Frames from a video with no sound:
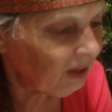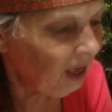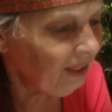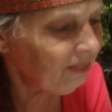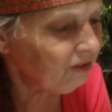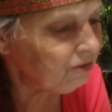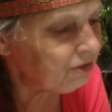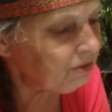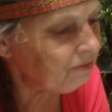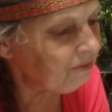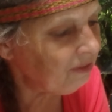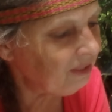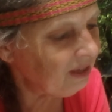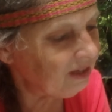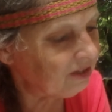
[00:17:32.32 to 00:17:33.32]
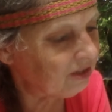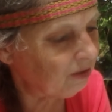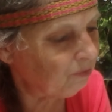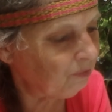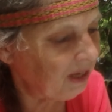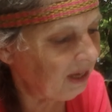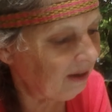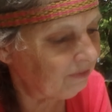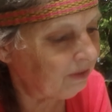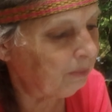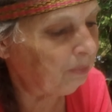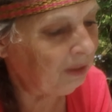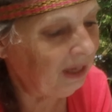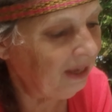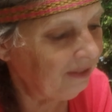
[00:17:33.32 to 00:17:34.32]
And there's certain things that we have to
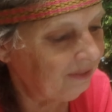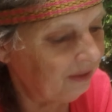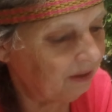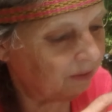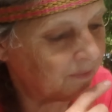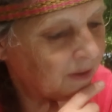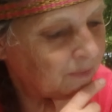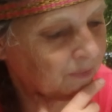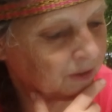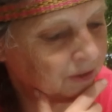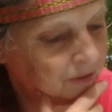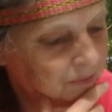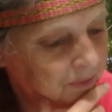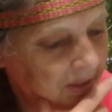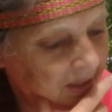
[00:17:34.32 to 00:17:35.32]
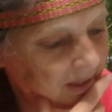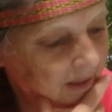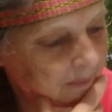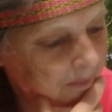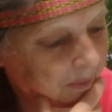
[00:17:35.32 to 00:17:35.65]
plant there when we're doing it.